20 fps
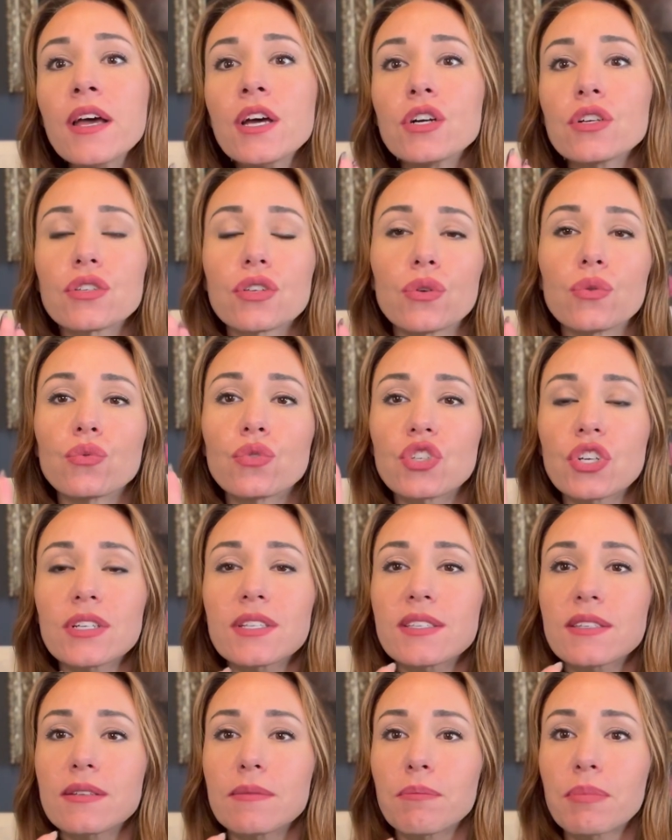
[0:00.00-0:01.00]
So
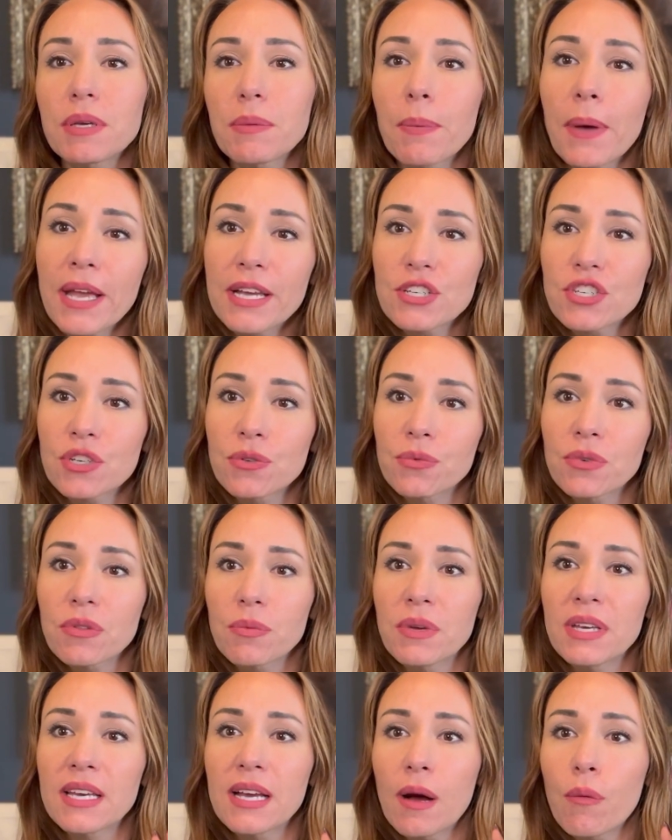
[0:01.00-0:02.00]
just be patient with
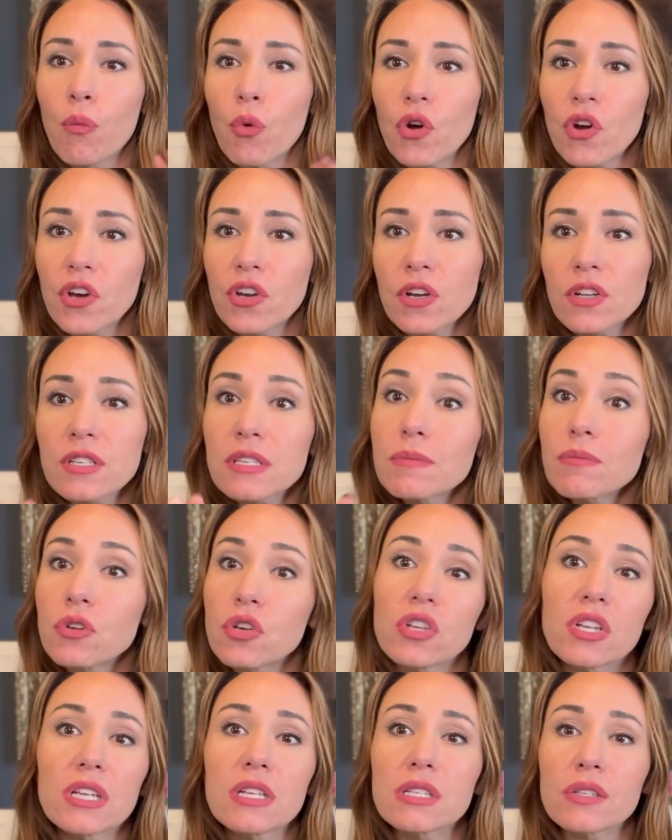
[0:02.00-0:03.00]
me. I'm working on some
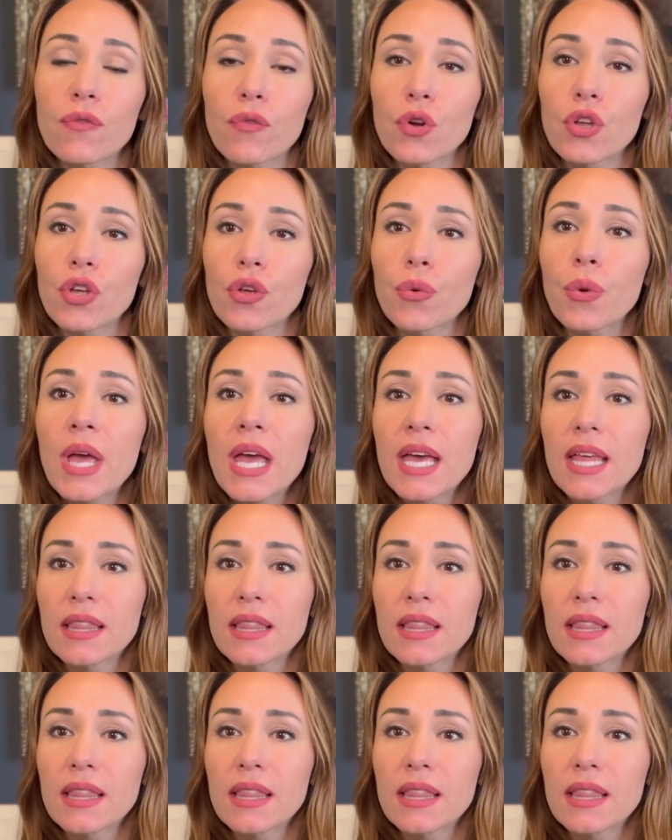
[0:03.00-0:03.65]
goodies for you.